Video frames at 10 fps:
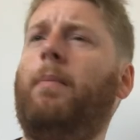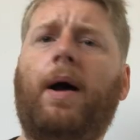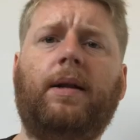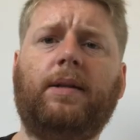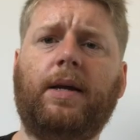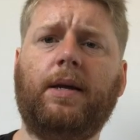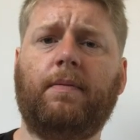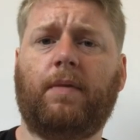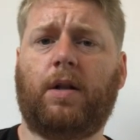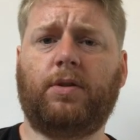mild day,
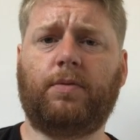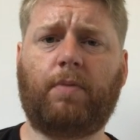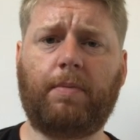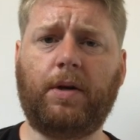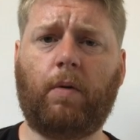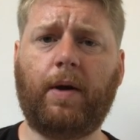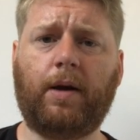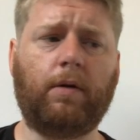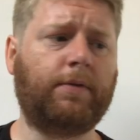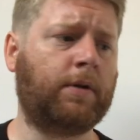I'll just probably not wear
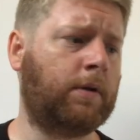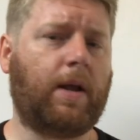gloves.